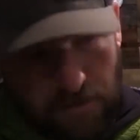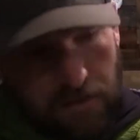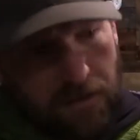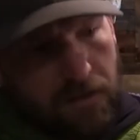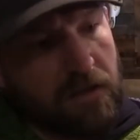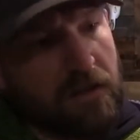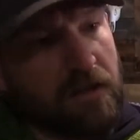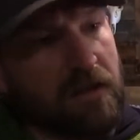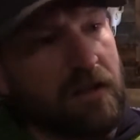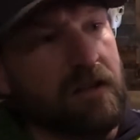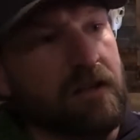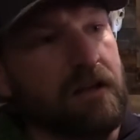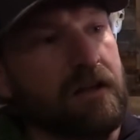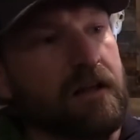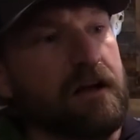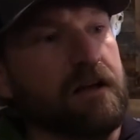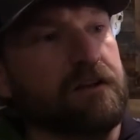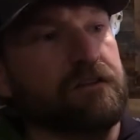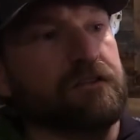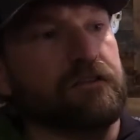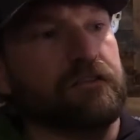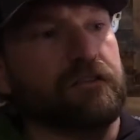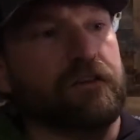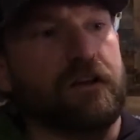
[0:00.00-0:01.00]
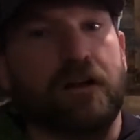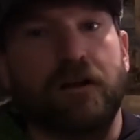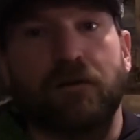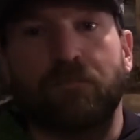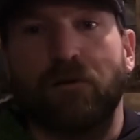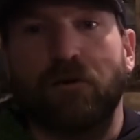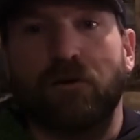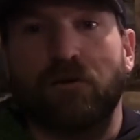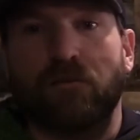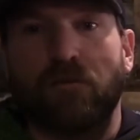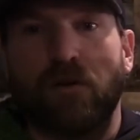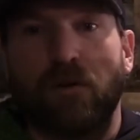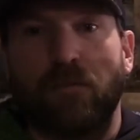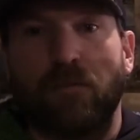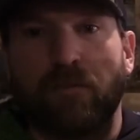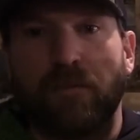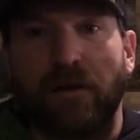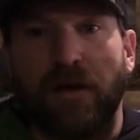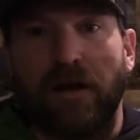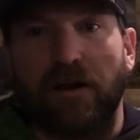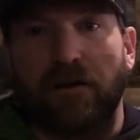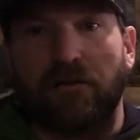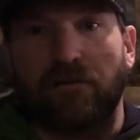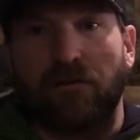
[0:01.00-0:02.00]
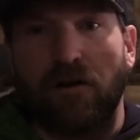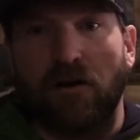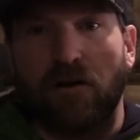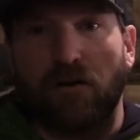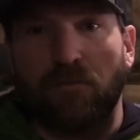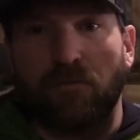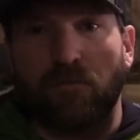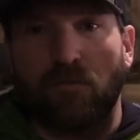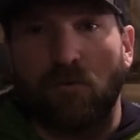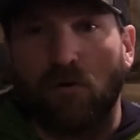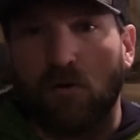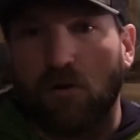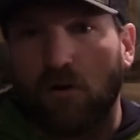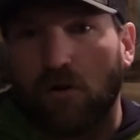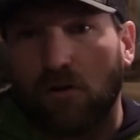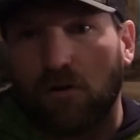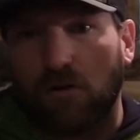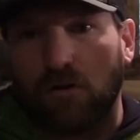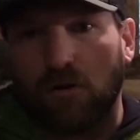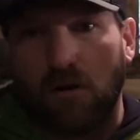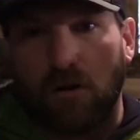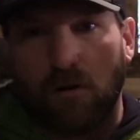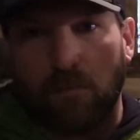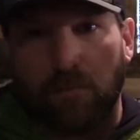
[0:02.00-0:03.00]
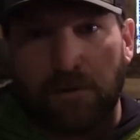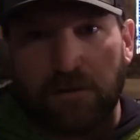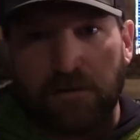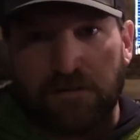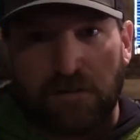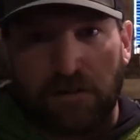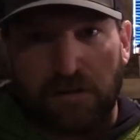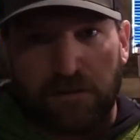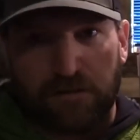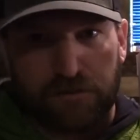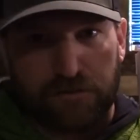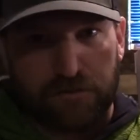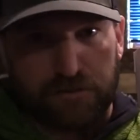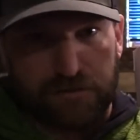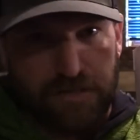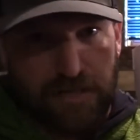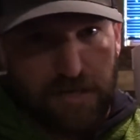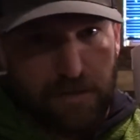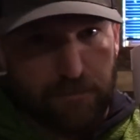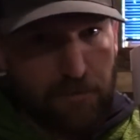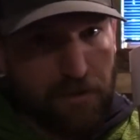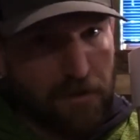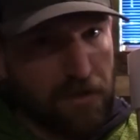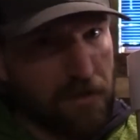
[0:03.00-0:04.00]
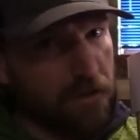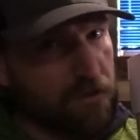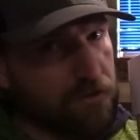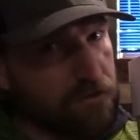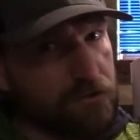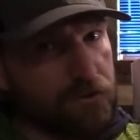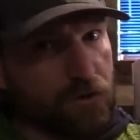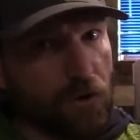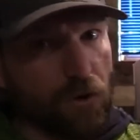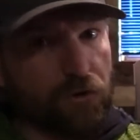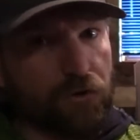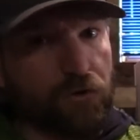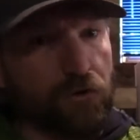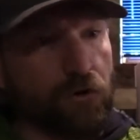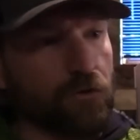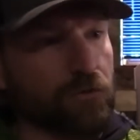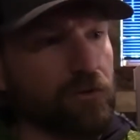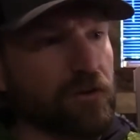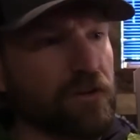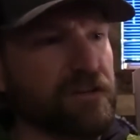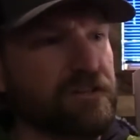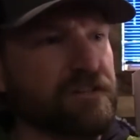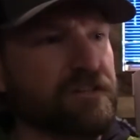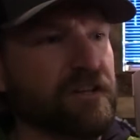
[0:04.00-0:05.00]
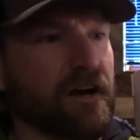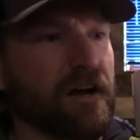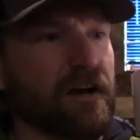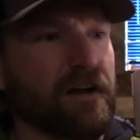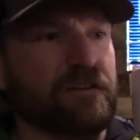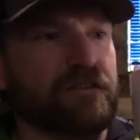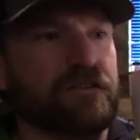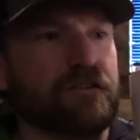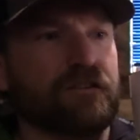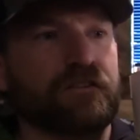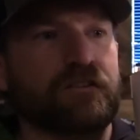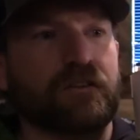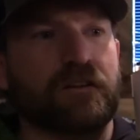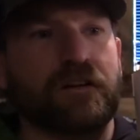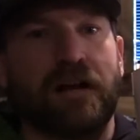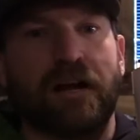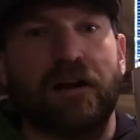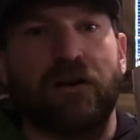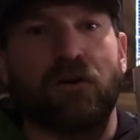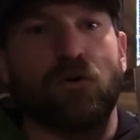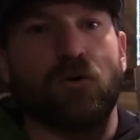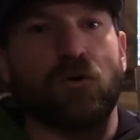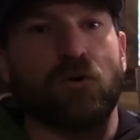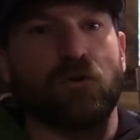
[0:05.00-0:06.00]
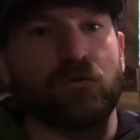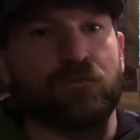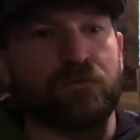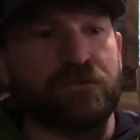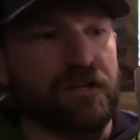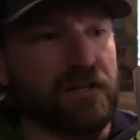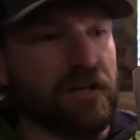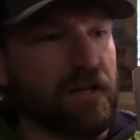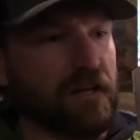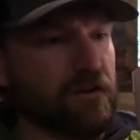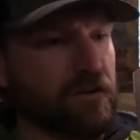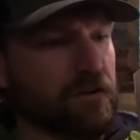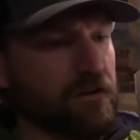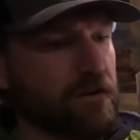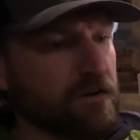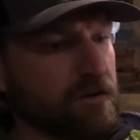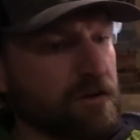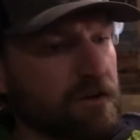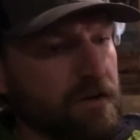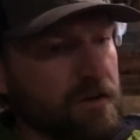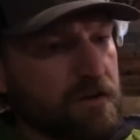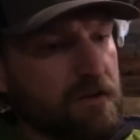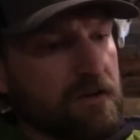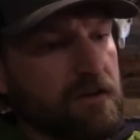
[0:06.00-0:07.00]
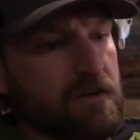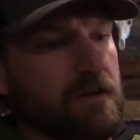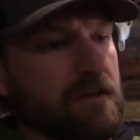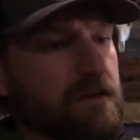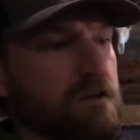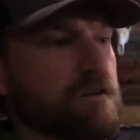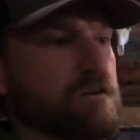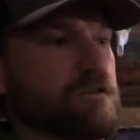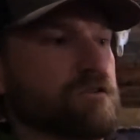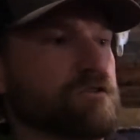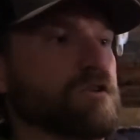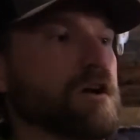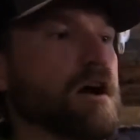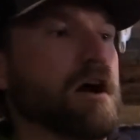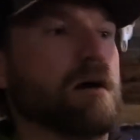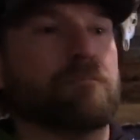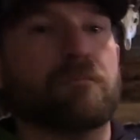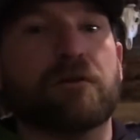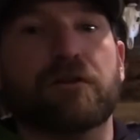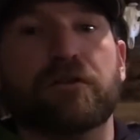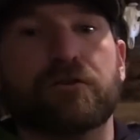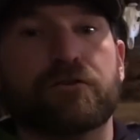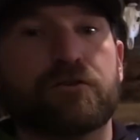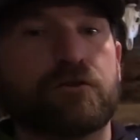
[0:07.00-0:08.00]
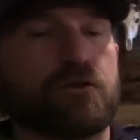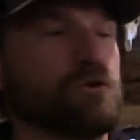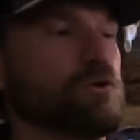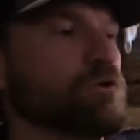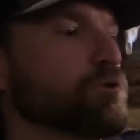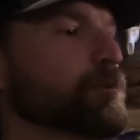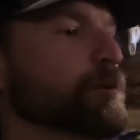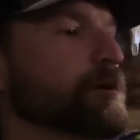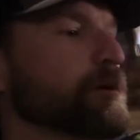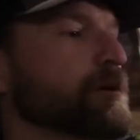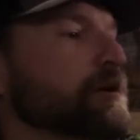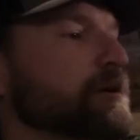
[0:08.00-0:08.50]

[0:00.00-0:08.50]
and I just kind of put a rubber band around them or a piece of electrical tape. Just don't do it really tight, just to kind of hold them together. And you drop them in the tube.